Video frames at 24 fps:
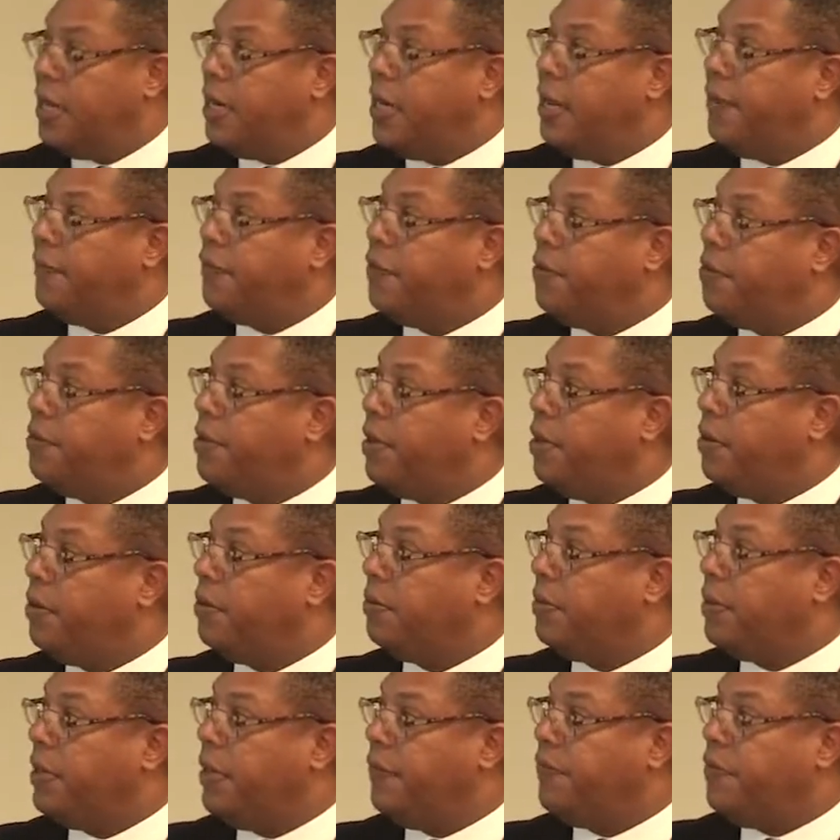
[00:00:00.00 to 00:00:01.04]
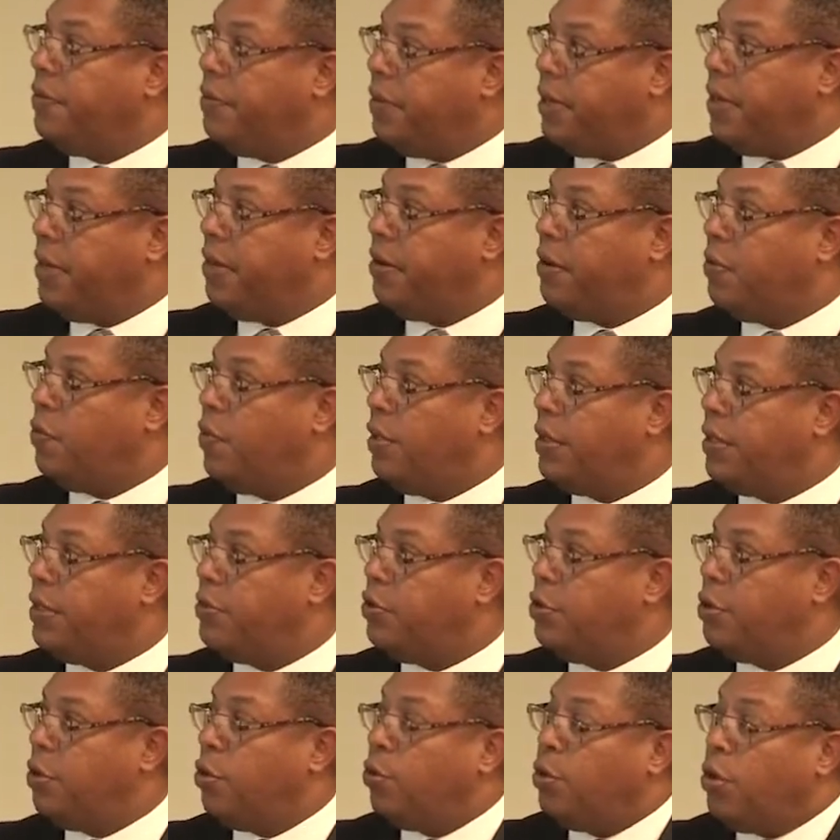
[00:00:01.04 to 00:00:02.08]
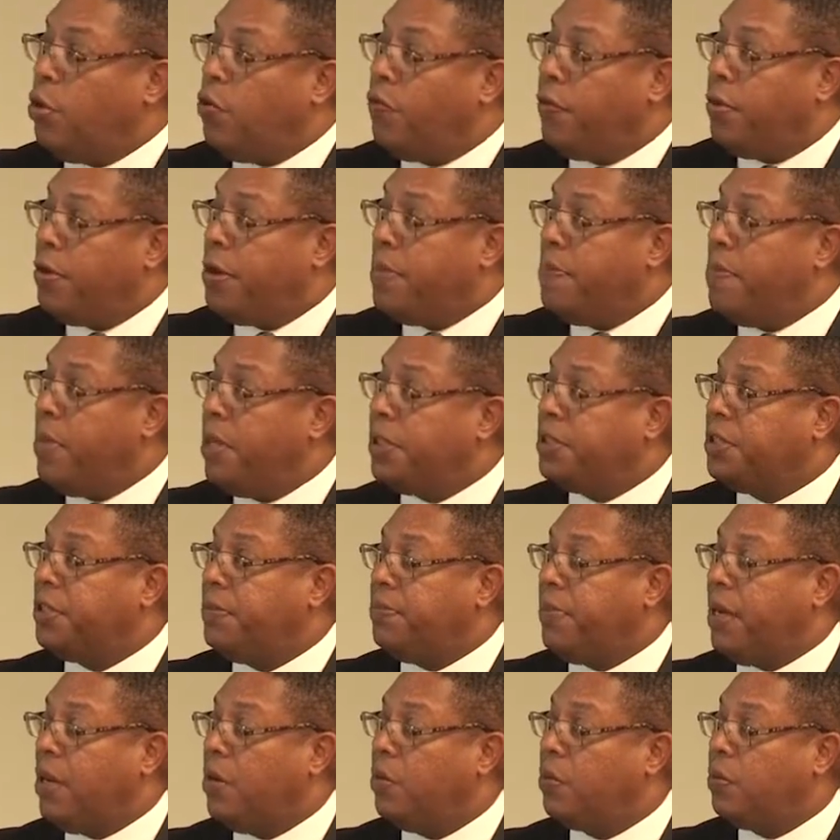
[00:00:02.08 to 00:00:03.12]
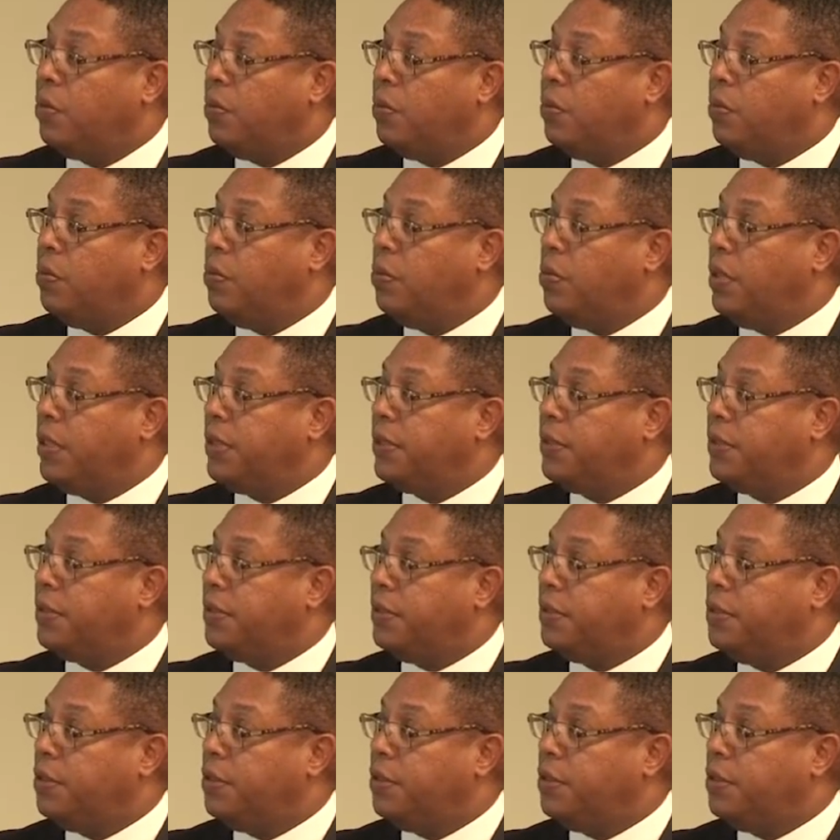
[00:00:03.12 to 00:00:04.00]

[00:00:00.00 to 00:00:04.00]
If you're in an area where you don't know very much about what